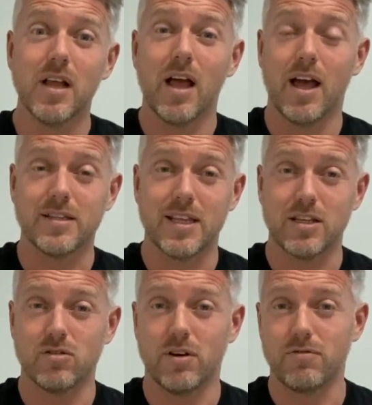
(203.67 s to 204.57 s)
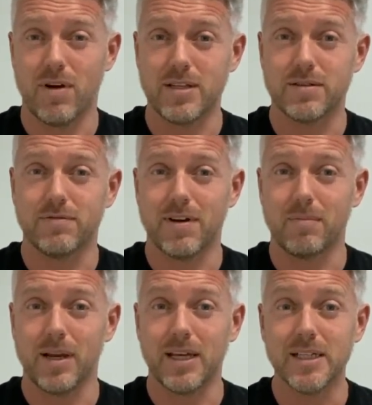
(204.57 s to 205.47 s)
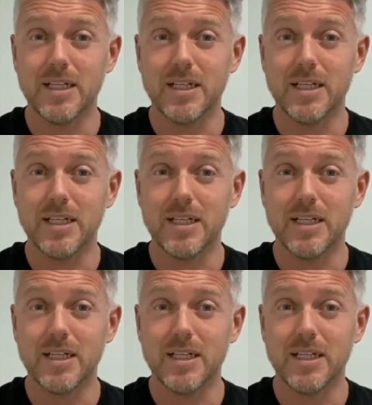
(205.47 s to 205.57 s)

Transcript: to their sort of friends and family.